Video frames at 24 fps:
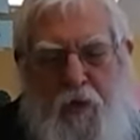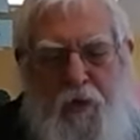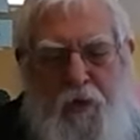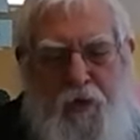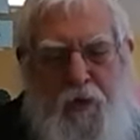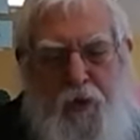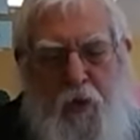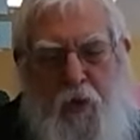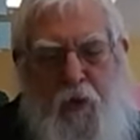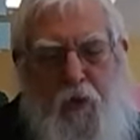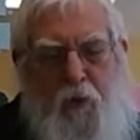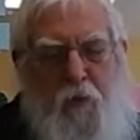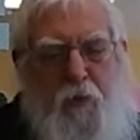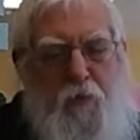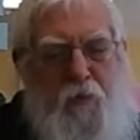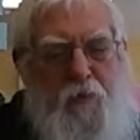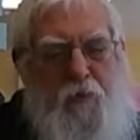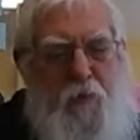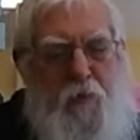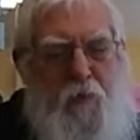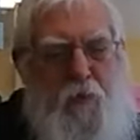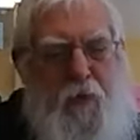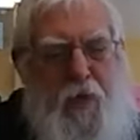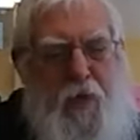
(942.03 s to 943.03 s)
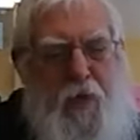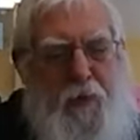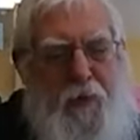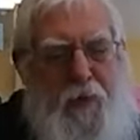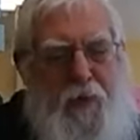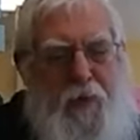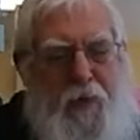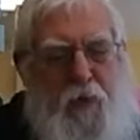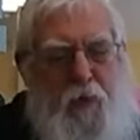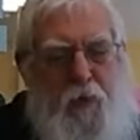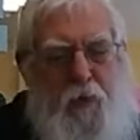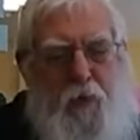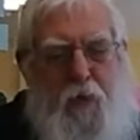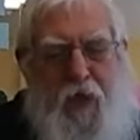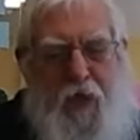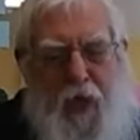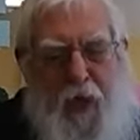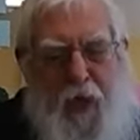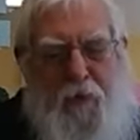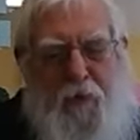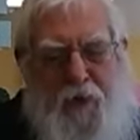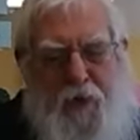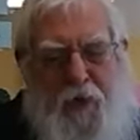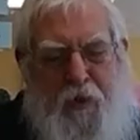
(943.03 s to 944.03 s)
So, what I meant to
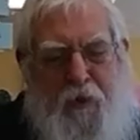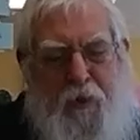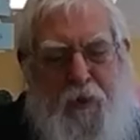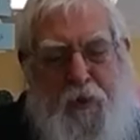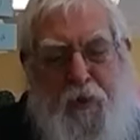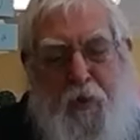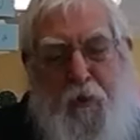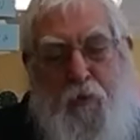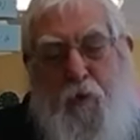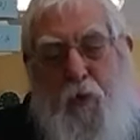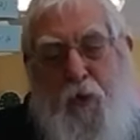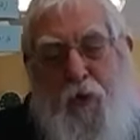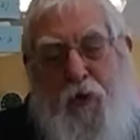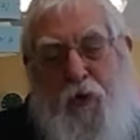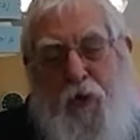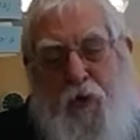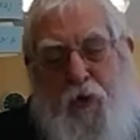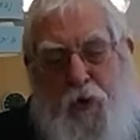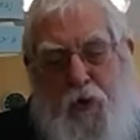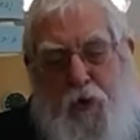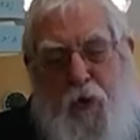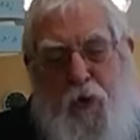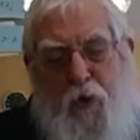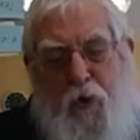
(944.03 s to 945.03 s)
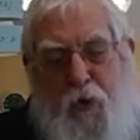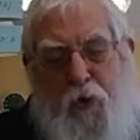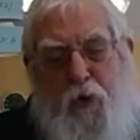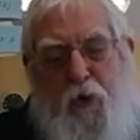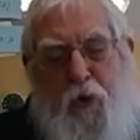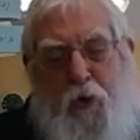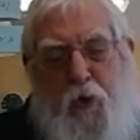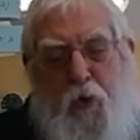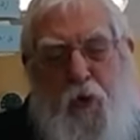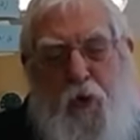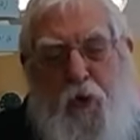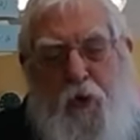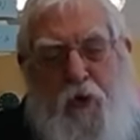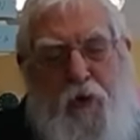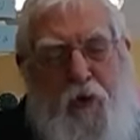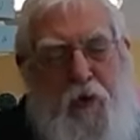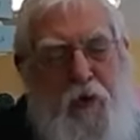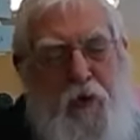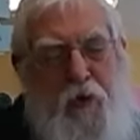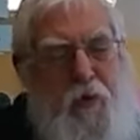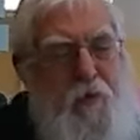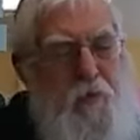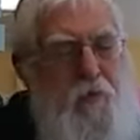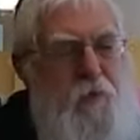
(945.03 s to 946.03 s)
accomplish here is number one, to show you the
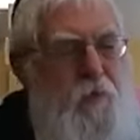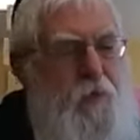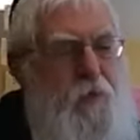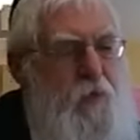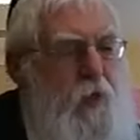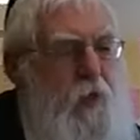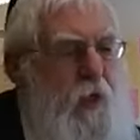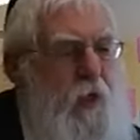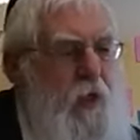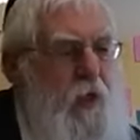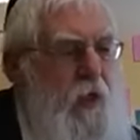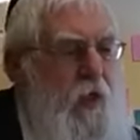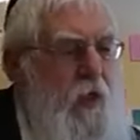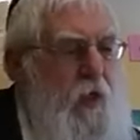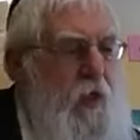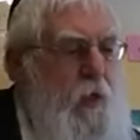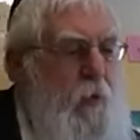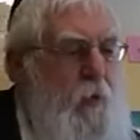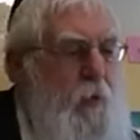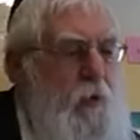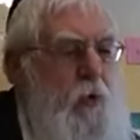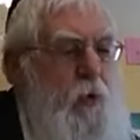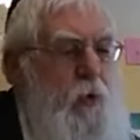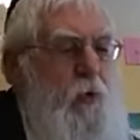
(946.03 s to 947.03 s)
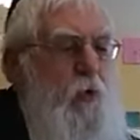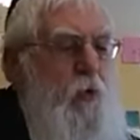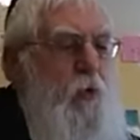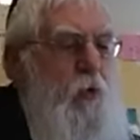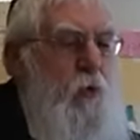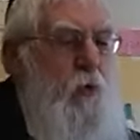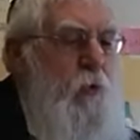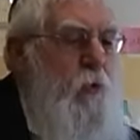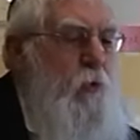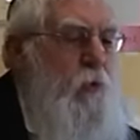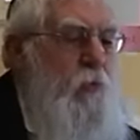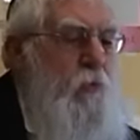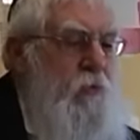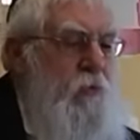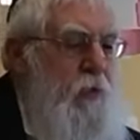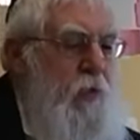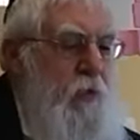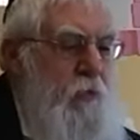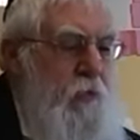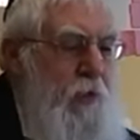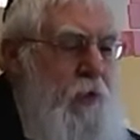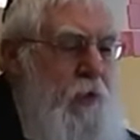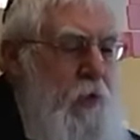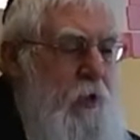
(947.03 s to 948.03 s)
source, and number two,
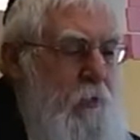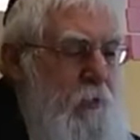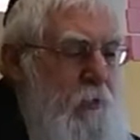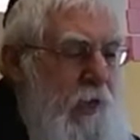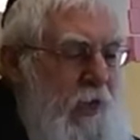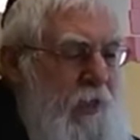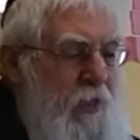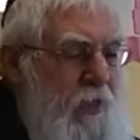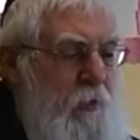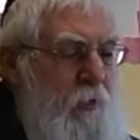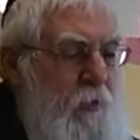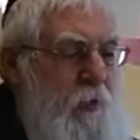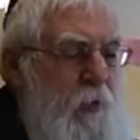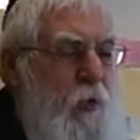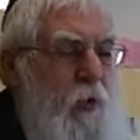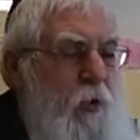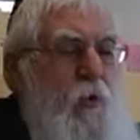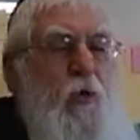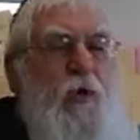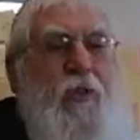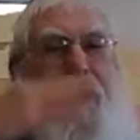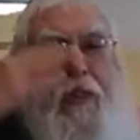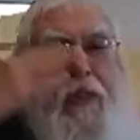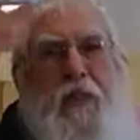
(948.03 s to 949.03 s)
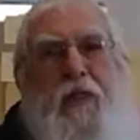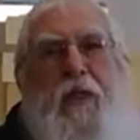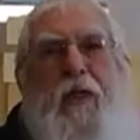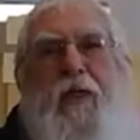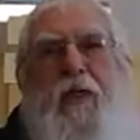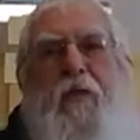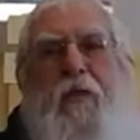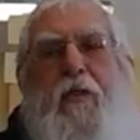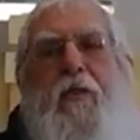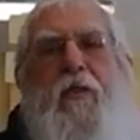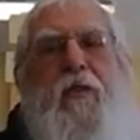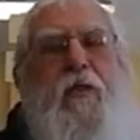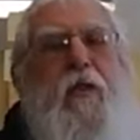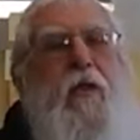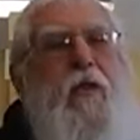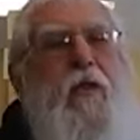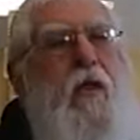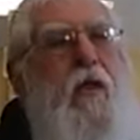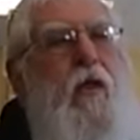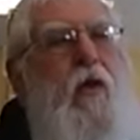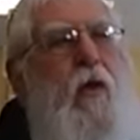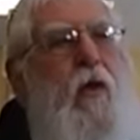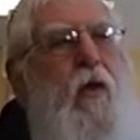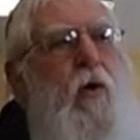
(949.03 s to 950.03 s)
as much as possible, to understand
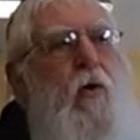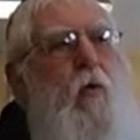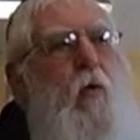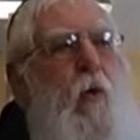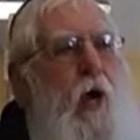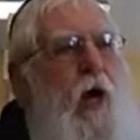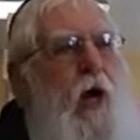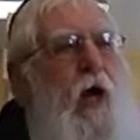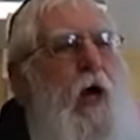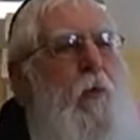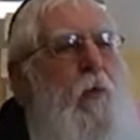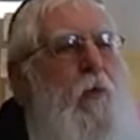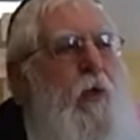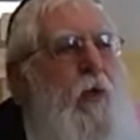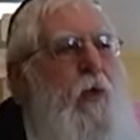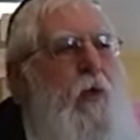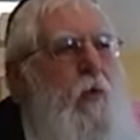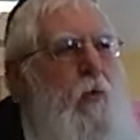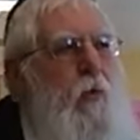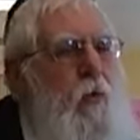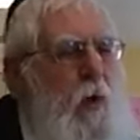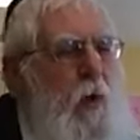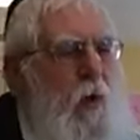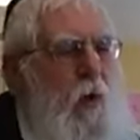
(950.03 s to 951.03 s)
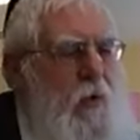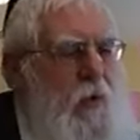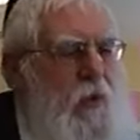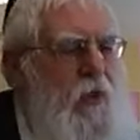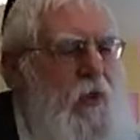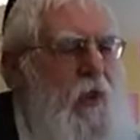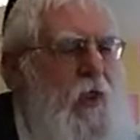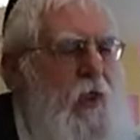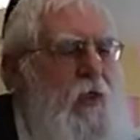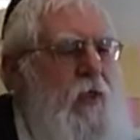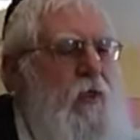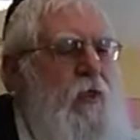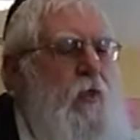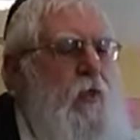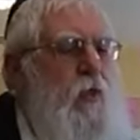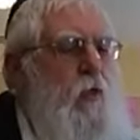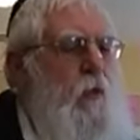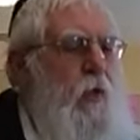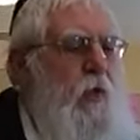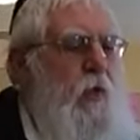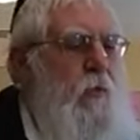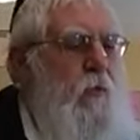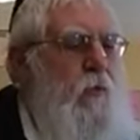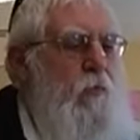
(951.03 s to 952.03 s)
why we why we say it
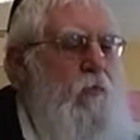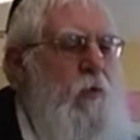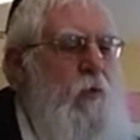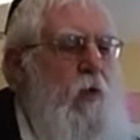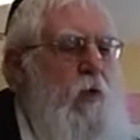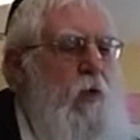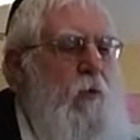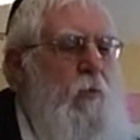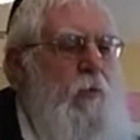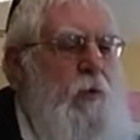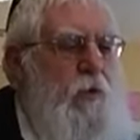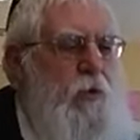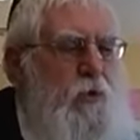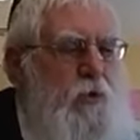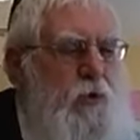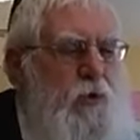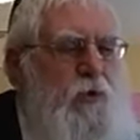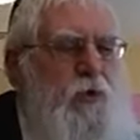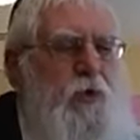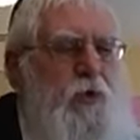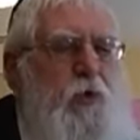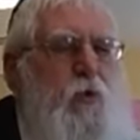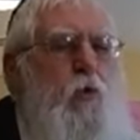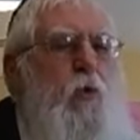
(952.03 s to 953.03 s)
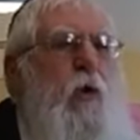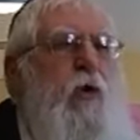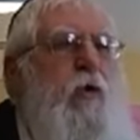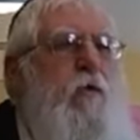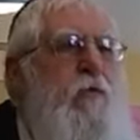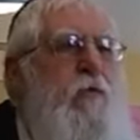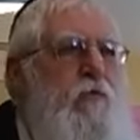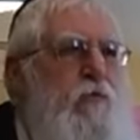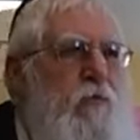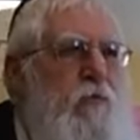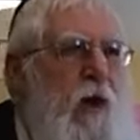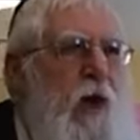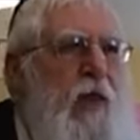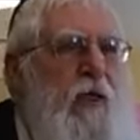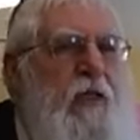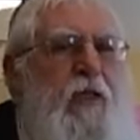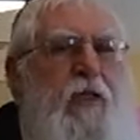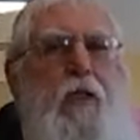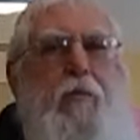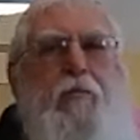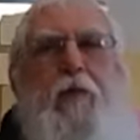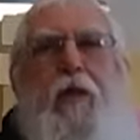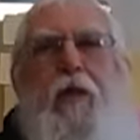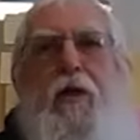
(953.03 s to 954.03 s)
this way. But this is why you
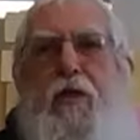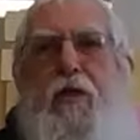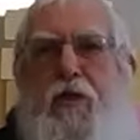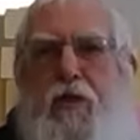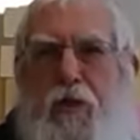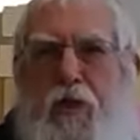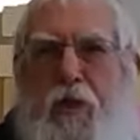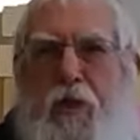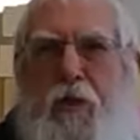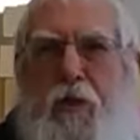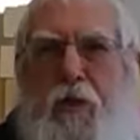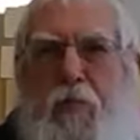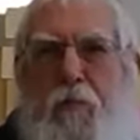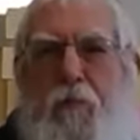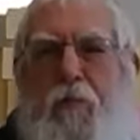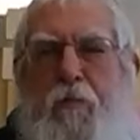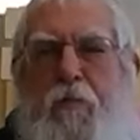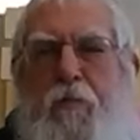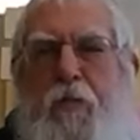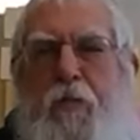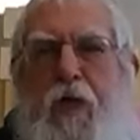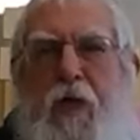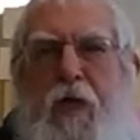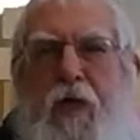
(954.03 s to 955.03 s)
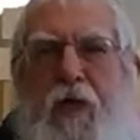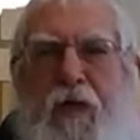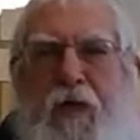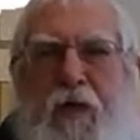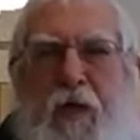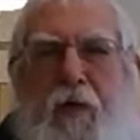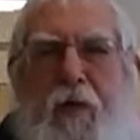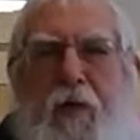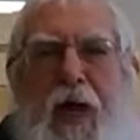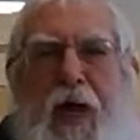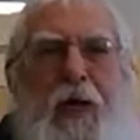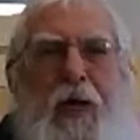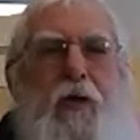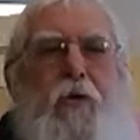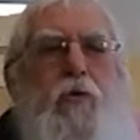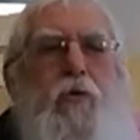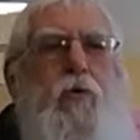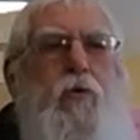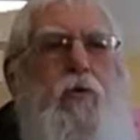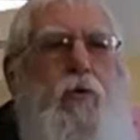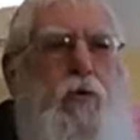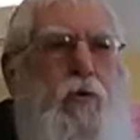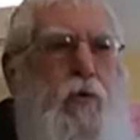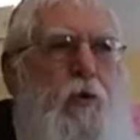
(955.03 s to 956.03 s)
find that by Chassidim, their
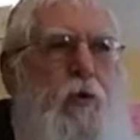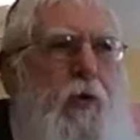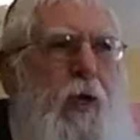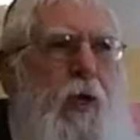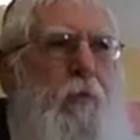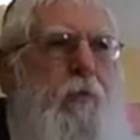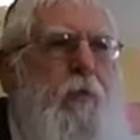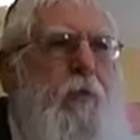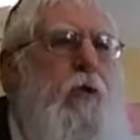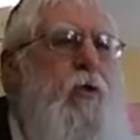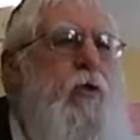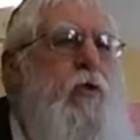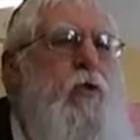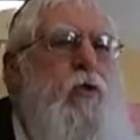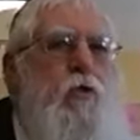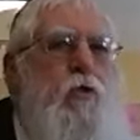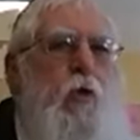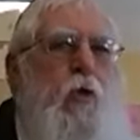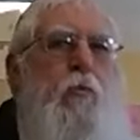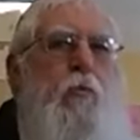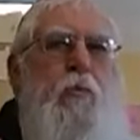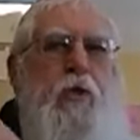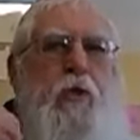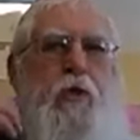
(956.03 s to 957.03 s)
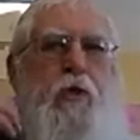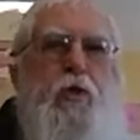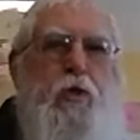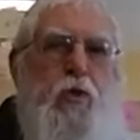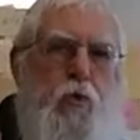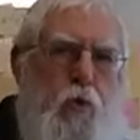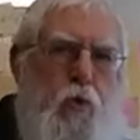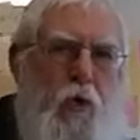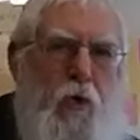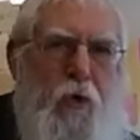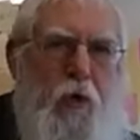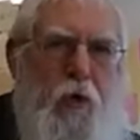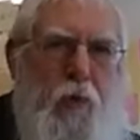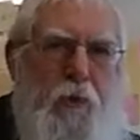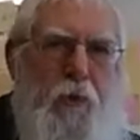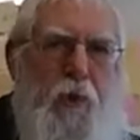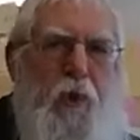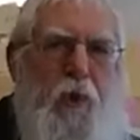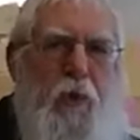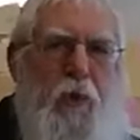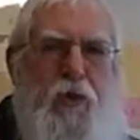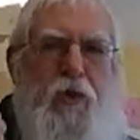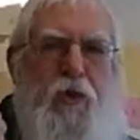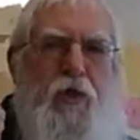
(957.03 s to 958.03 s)
attitude to the Rebbe is so much stronger
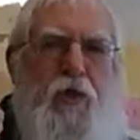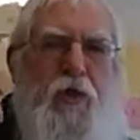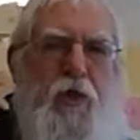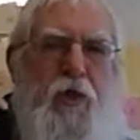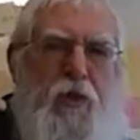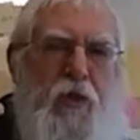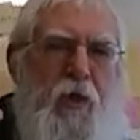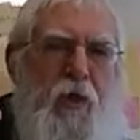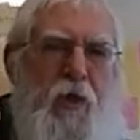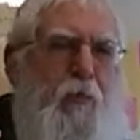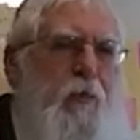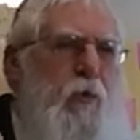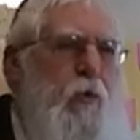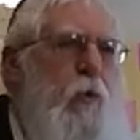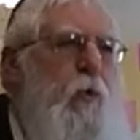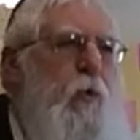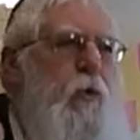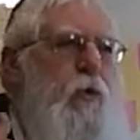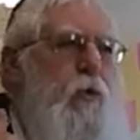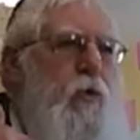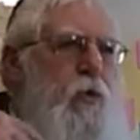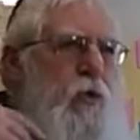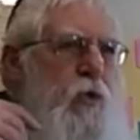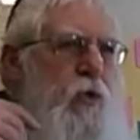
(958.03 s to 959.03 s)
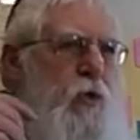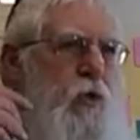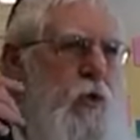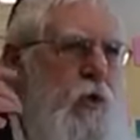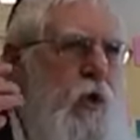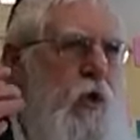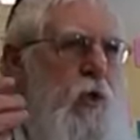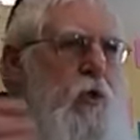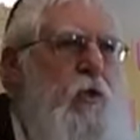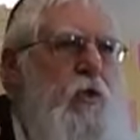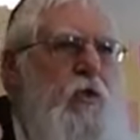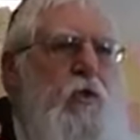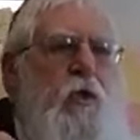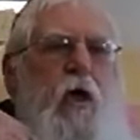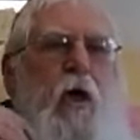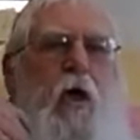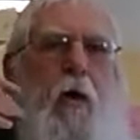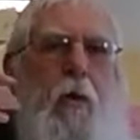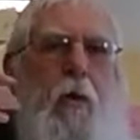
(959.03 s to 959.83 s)
because this is something which is discussed